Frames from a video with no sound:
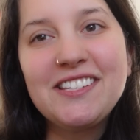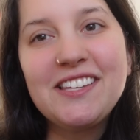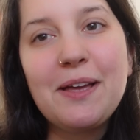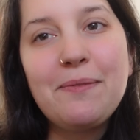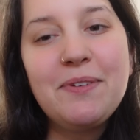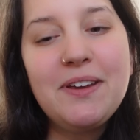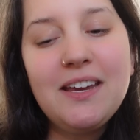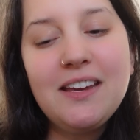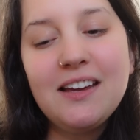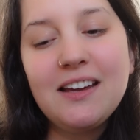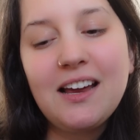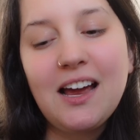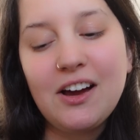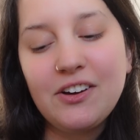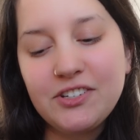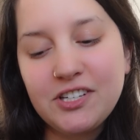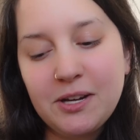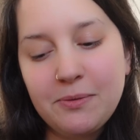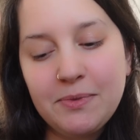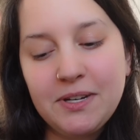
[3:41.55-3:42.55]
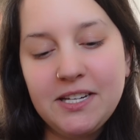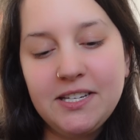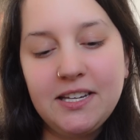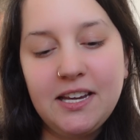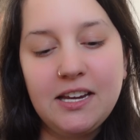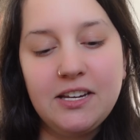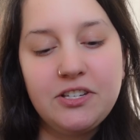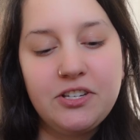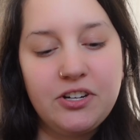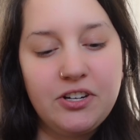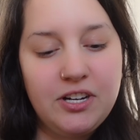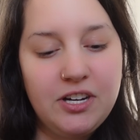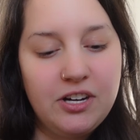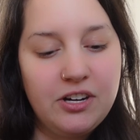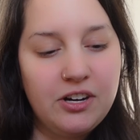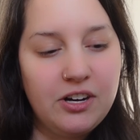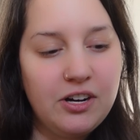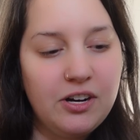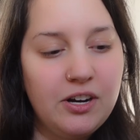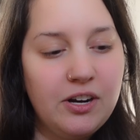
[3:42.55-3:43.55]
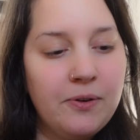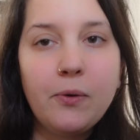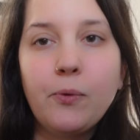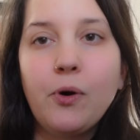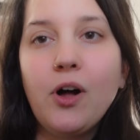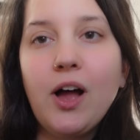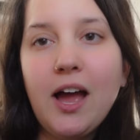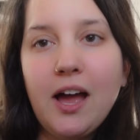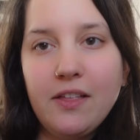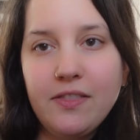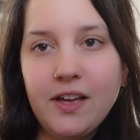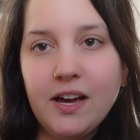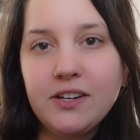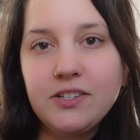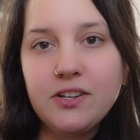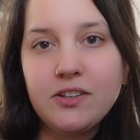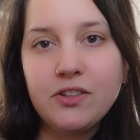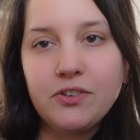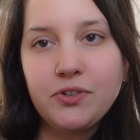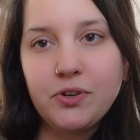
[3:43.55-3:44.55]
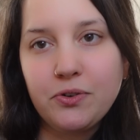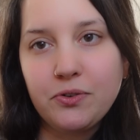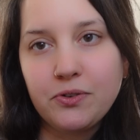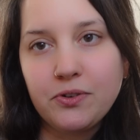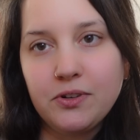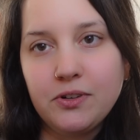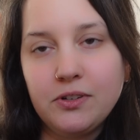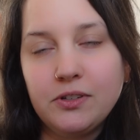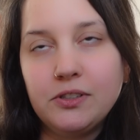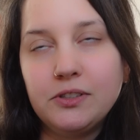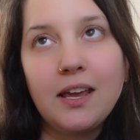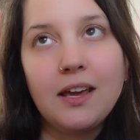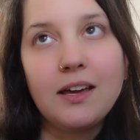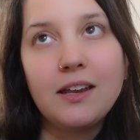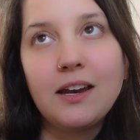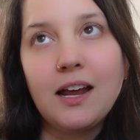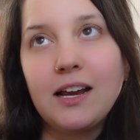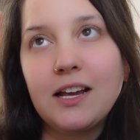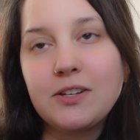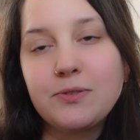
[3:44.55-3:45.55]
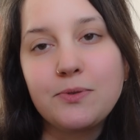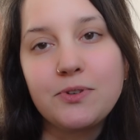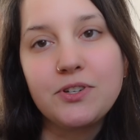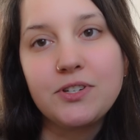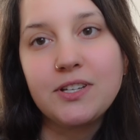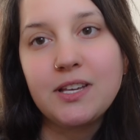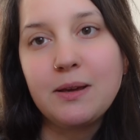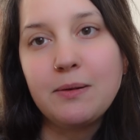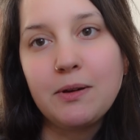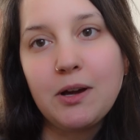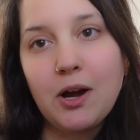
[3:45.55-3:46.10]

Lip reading: let me count how many skeins are here. We'll add that to the total and I guess we'll just keep